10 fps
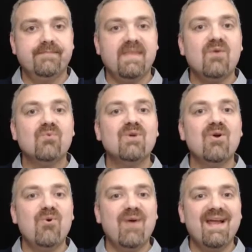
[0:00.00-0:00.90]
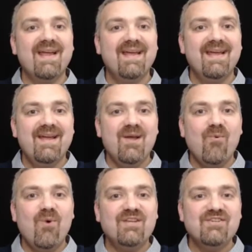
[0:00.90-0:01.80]
Real quick,
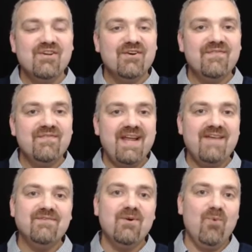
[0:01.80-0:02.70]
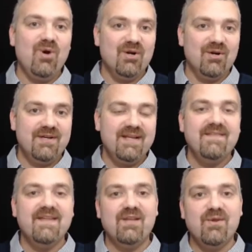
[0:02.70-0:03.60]
what is your favorite word
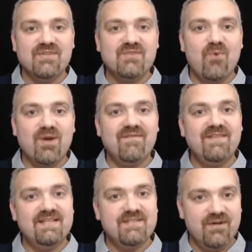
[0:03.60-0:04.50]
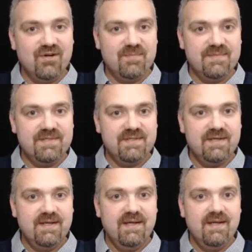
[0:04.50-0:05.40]
that uses one of these terms?
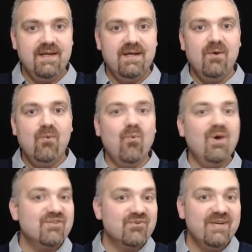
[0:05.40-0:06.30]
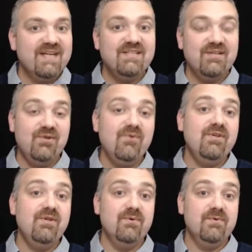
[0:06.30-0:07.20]
What trick do you
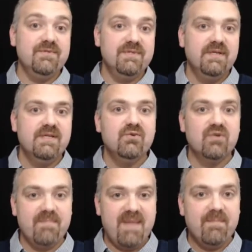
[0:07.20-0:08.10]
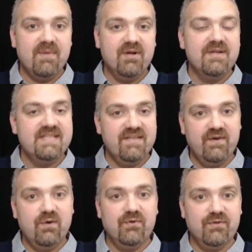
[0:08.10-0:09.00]
use to remember
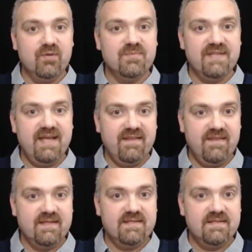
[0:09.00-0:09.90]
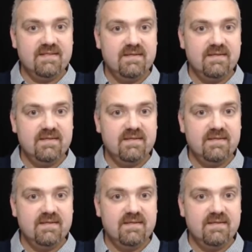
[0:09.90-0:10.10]
difficult terms like this?